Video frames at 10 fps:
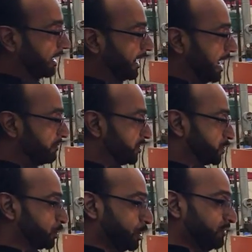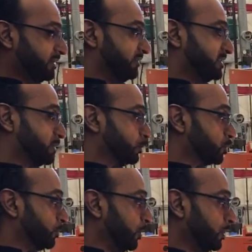amperage draw even if it's still
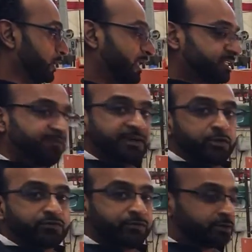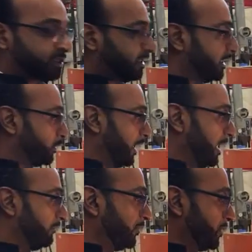small. It's a very useful technique to
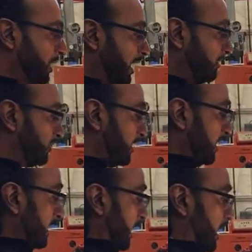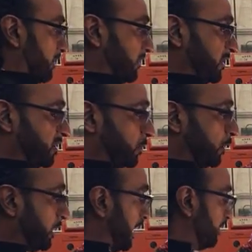have when you have a very
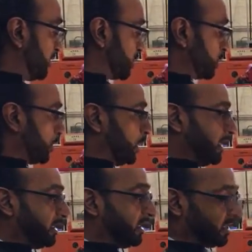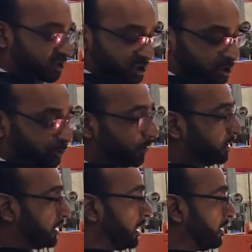small amperage draw and you're getting 0 in
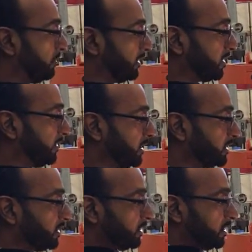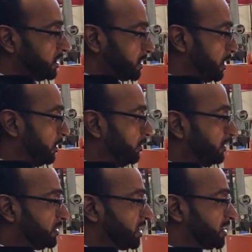the multimeter. So
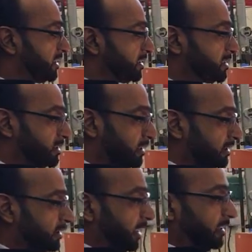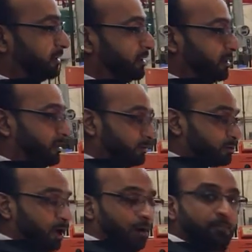resistance did
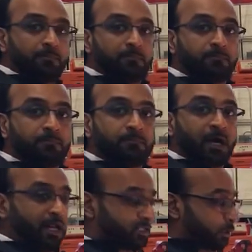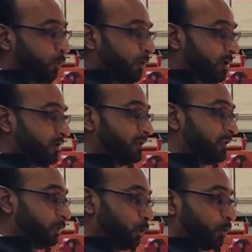drop, and it's lower than
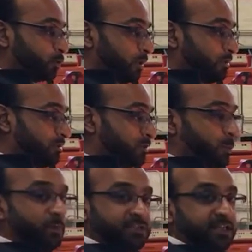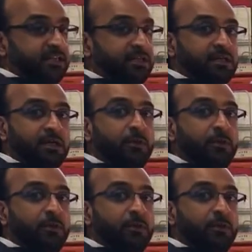the lowest one. This one was 18, that